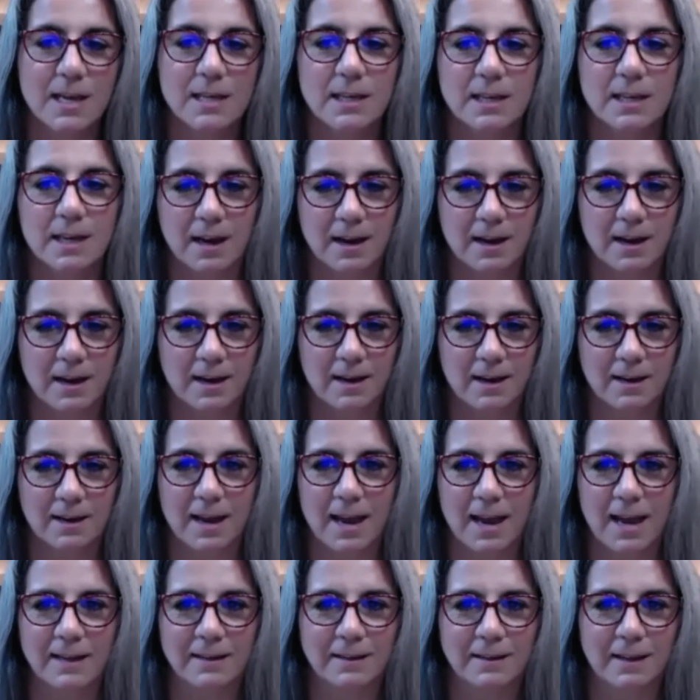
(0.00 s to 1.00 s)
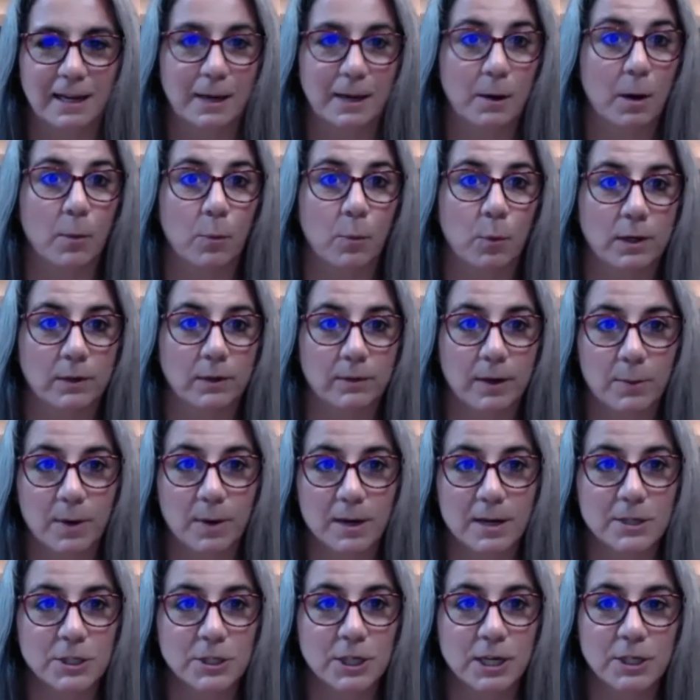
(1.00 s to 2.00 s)
And like, what if I want
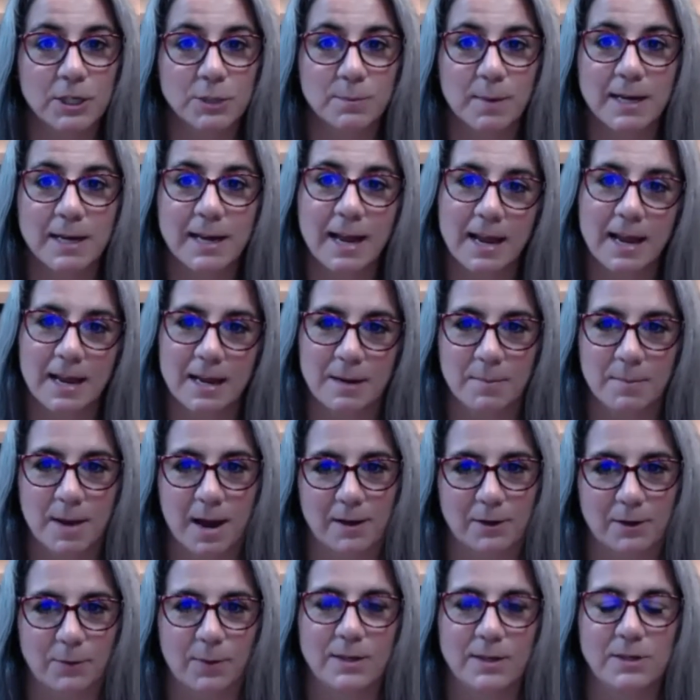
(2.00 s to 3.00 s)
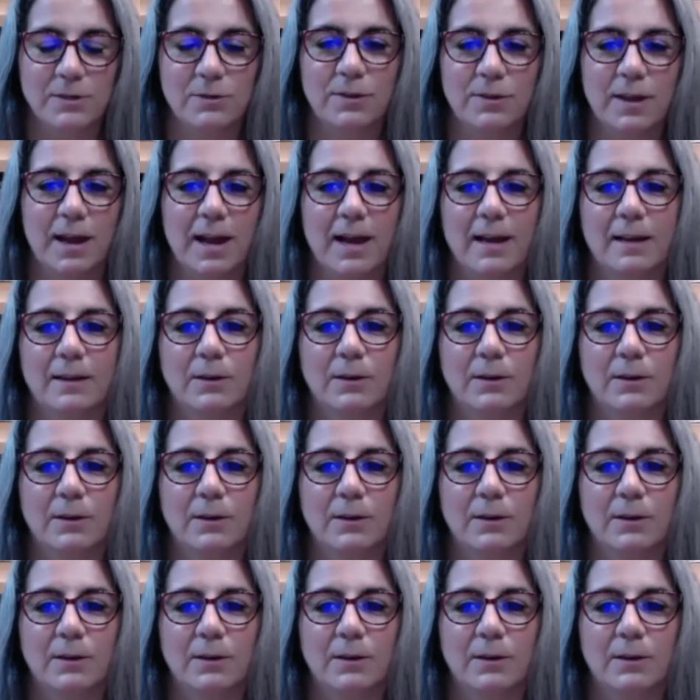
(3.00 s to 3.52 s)
to change my name? How do I do that?